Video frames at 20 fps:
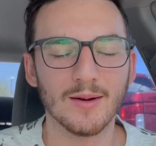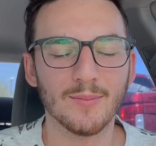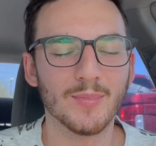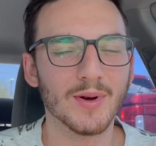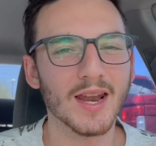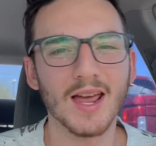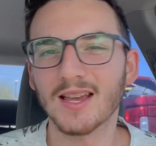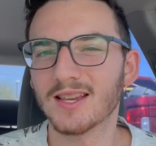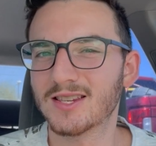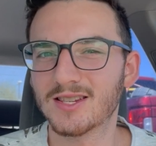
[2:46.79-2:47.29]

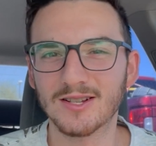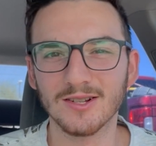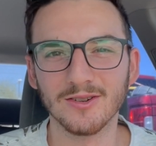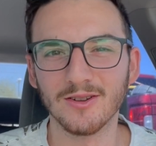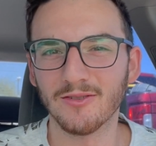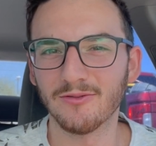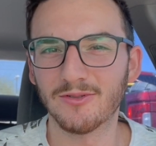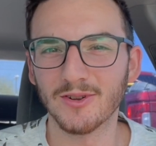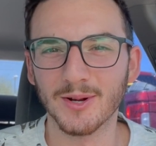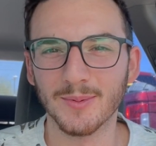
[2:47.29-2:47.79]
but I still
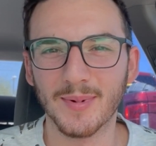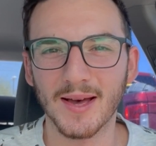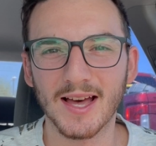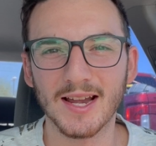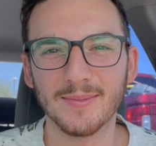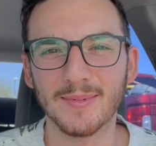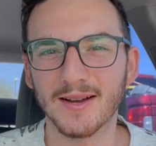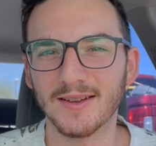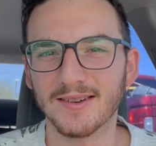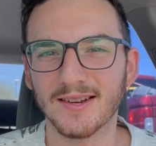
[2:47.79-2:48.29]
don't feel bad
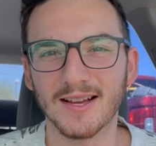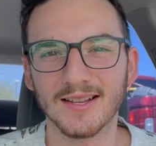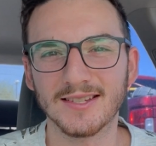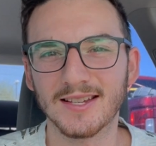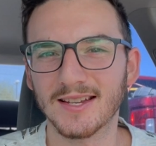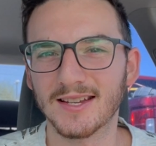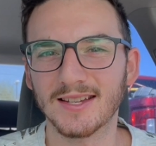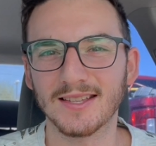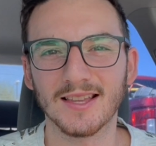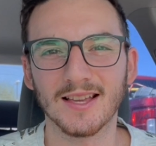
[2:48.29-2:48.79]
about not
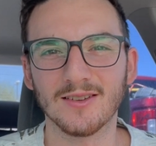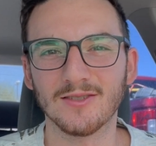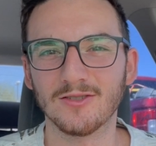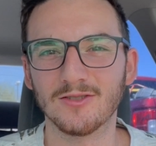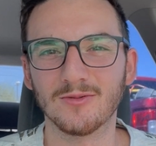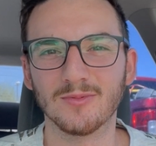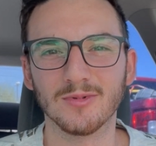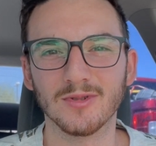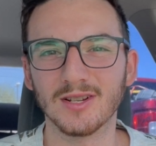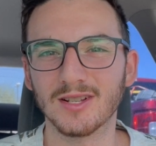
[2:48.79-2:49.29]
taking that
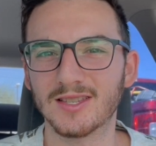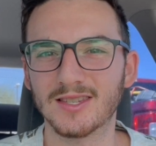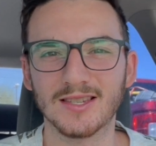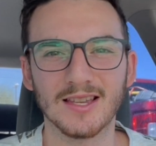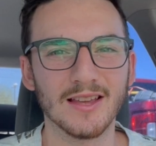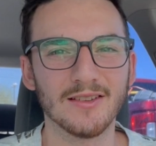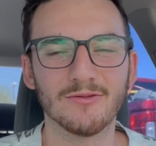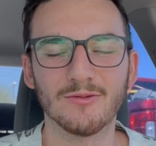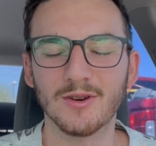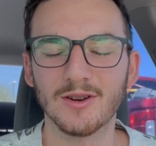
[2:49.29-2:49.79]
Uber Eats
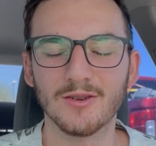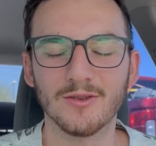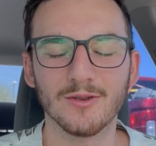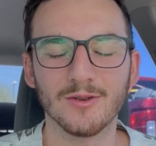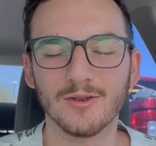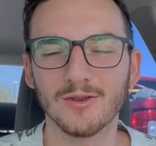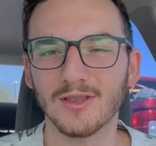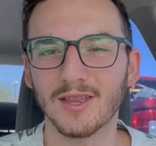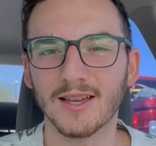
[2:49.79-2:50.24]
Safeway order.